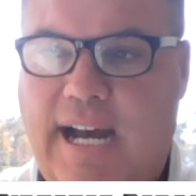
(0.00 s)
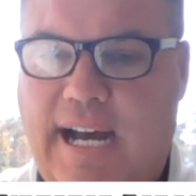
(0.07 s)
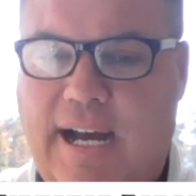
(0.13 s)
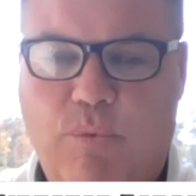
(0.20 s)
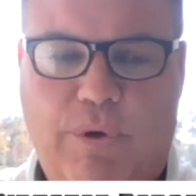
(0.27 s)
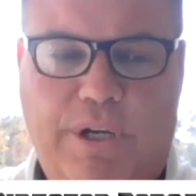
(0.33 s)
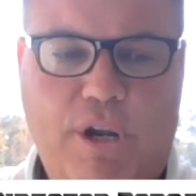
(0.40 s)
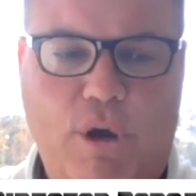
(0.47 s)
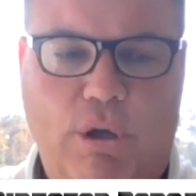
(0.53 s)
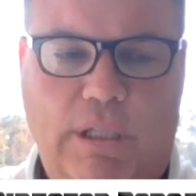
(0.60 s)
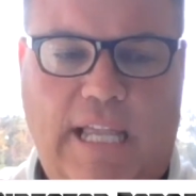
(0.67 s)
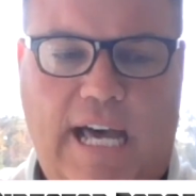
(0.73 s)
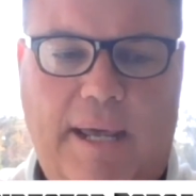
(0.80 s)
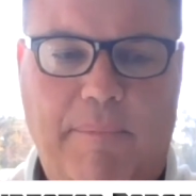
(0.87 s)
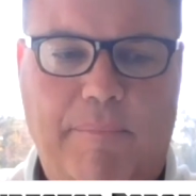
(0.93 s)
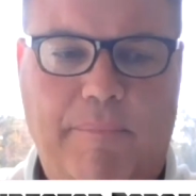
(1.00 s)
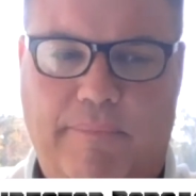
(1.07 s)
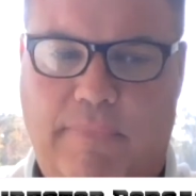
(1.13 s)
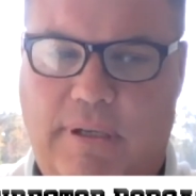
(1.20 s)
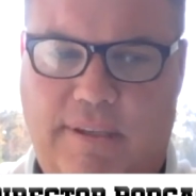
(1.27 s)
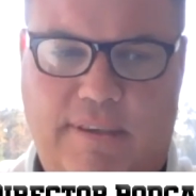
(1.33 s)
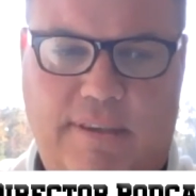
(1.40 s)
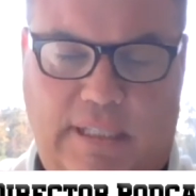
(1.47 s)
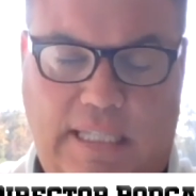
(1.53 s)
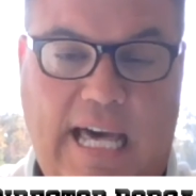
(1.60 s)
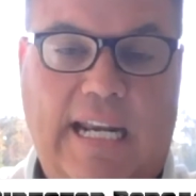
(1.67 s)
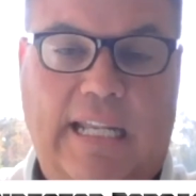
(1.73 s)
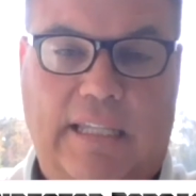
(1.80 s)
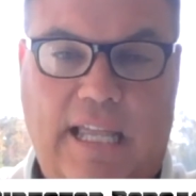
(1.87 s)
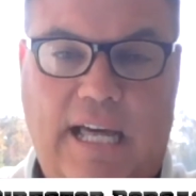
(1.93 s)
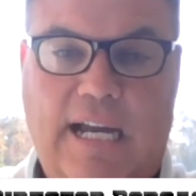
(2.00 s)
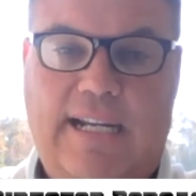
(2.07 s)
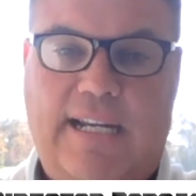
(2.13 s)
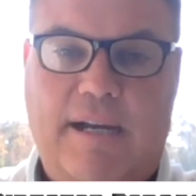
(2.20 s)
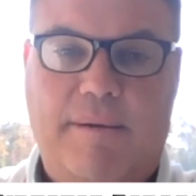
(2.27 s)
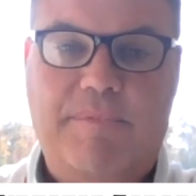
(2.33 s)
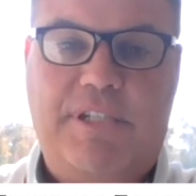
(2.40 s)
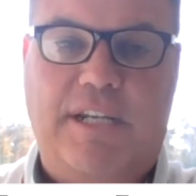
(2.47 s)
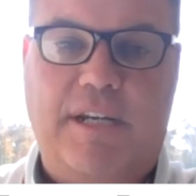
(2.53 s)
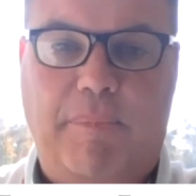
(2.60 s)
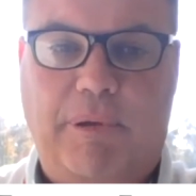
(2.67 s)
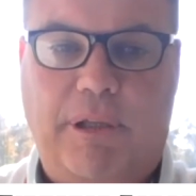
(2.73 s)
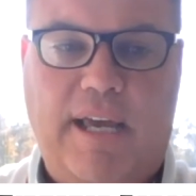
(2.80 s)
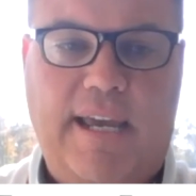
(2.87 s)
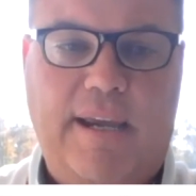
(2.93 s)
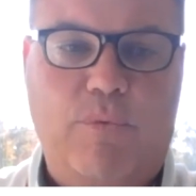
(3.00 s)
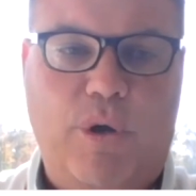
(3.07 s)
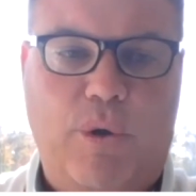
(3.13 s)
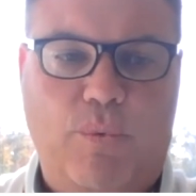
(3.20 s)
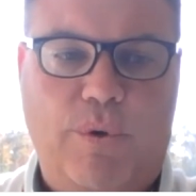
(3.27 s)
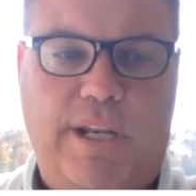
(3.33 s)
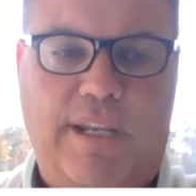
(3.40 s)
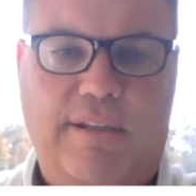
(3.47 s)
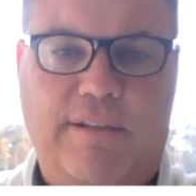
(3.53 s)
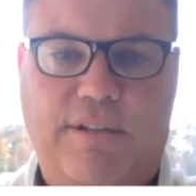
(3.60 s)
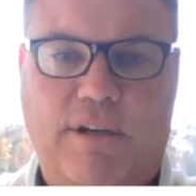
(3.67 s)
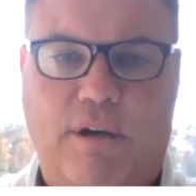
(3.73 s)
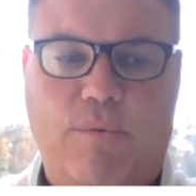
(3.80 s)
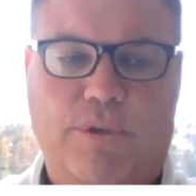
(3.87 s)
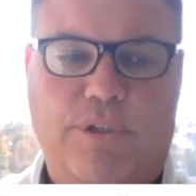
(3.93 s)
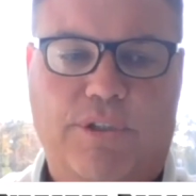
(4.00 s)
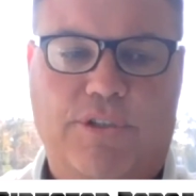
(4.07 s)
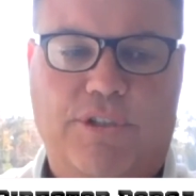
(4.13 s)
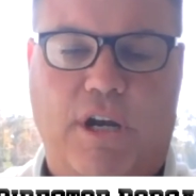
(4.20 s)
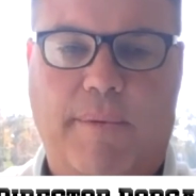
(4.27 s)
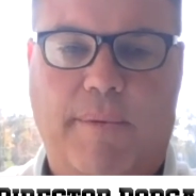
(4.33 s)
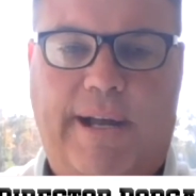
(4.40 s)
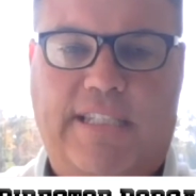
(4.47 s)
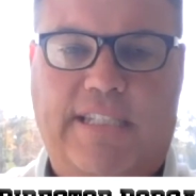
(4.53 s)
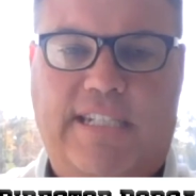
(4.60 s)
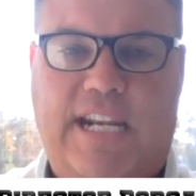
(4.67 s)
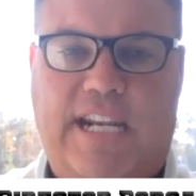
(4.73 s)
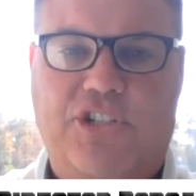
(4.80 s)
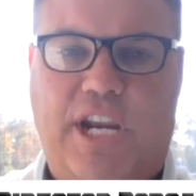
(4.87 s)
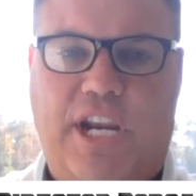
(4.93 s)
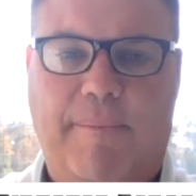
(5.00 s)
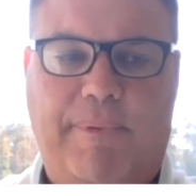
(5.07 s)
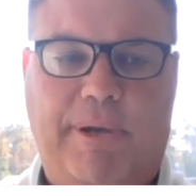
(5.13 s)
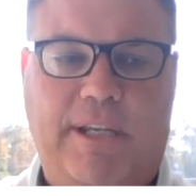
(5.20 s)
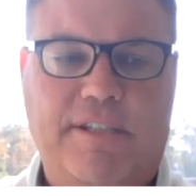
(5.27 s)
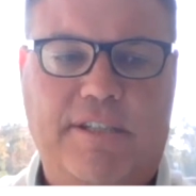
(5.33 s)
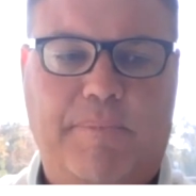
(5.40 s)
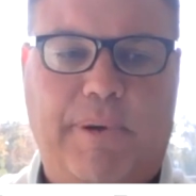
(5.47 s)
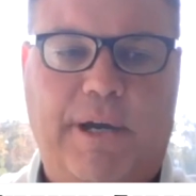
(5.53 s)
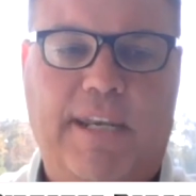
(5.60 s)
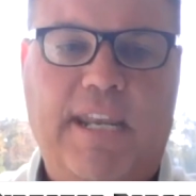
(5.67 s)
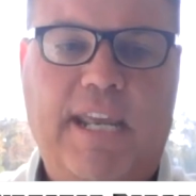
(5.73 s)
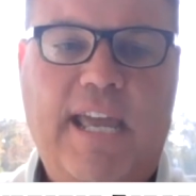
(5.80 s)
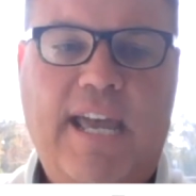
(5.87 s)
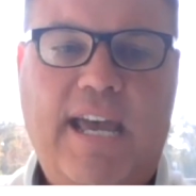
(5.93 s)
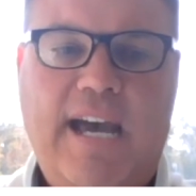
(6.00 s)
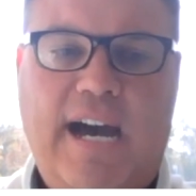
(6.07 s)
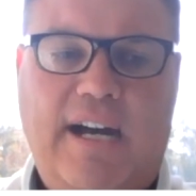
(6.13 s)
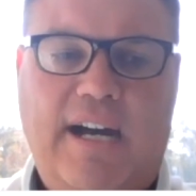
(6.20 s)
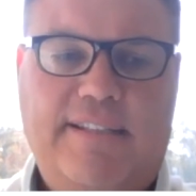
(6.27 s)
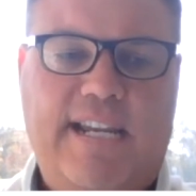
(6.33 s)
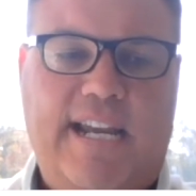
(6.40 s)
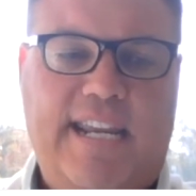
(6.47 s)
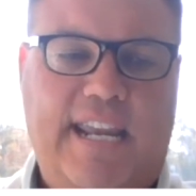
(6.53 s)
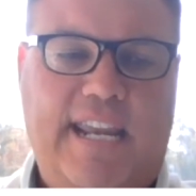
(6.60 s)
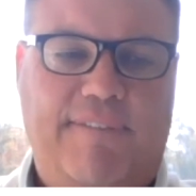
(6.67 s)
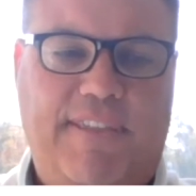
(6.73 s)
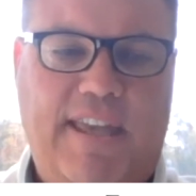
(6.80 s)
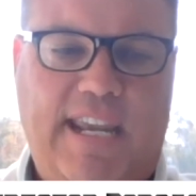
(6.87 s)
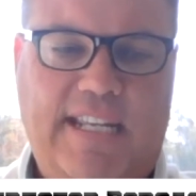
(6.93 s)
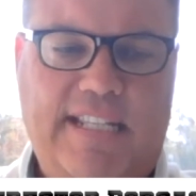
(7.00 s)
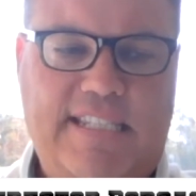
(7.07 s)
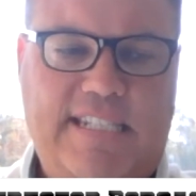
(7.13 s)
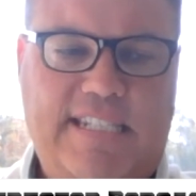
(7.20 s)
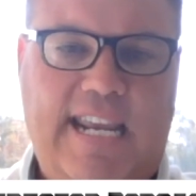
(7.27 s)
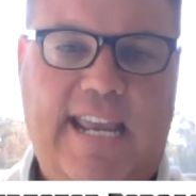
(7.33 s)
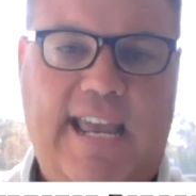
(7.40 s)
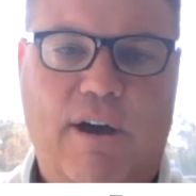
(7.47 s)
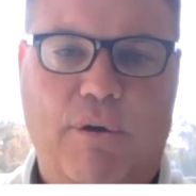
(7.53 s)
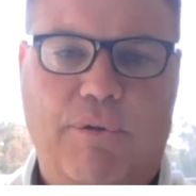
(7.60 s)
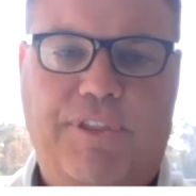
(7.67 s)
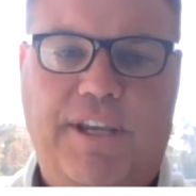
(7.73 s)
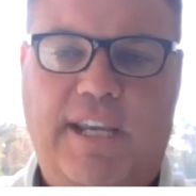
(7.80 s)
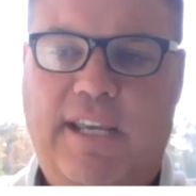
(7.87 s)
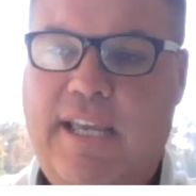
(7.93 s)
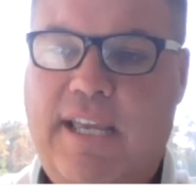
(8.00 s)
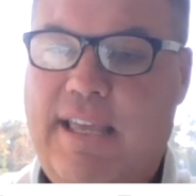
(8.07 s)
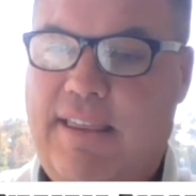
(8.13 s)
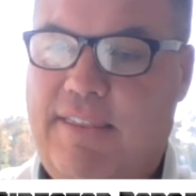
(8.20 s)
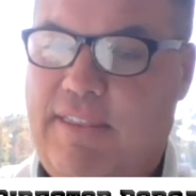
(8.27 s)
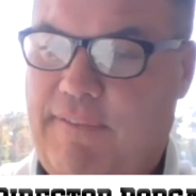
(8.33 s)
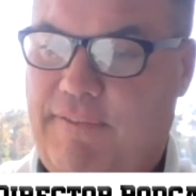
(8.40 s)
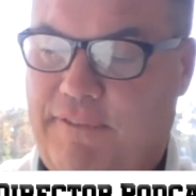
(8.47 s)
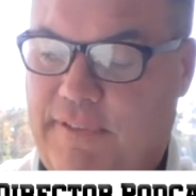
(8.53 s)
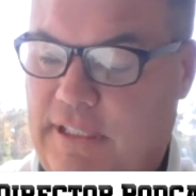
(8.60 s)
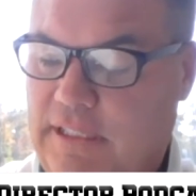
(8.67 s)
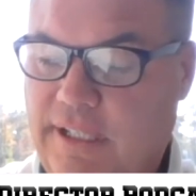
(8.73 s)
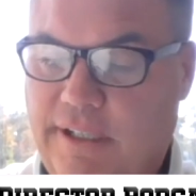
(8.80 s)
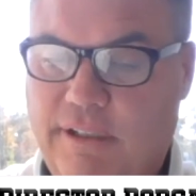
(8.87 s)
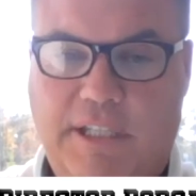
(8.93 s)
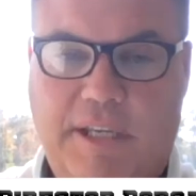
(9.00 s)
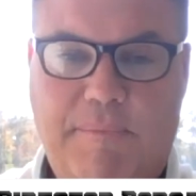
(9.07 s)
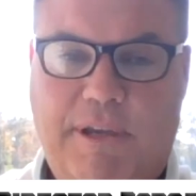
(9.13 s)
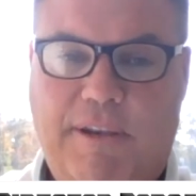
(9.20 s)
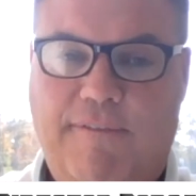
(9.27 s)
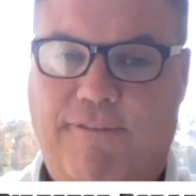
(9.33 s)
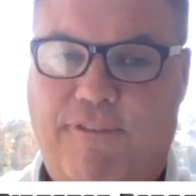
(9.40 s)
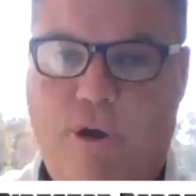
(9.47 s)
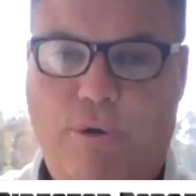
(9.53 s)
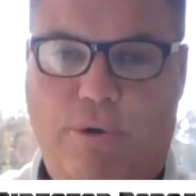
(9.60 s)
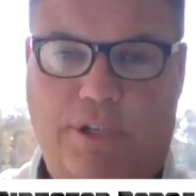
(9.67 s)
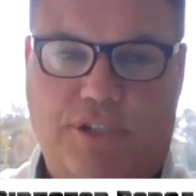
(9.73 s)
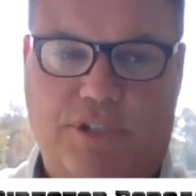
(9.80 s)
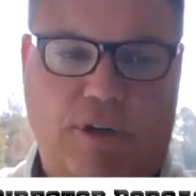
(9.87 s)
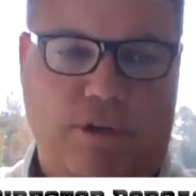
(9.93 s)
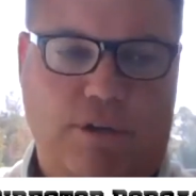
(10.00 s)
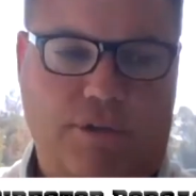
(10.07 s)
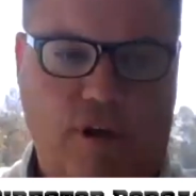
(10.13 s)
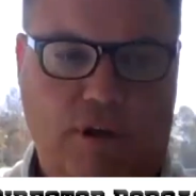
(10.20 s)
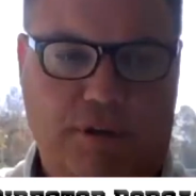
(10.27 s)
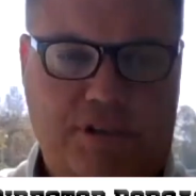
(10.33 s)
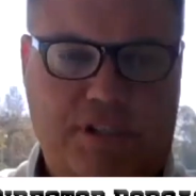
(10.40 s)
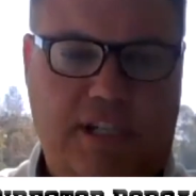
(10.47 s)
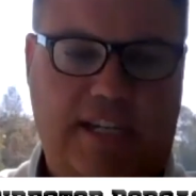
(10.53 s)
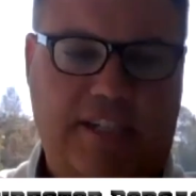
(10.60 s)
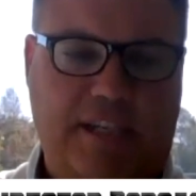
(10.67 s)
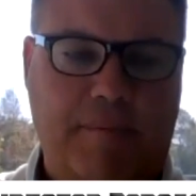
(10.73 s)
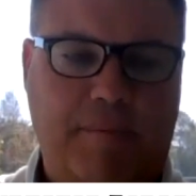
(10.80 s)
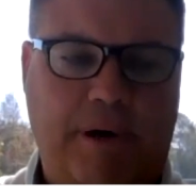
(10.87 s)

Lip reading: We know a lot of luck comes into play when you talk about state champions. But I'll tell you, if they can stay healthy, they've clearly been focused all season.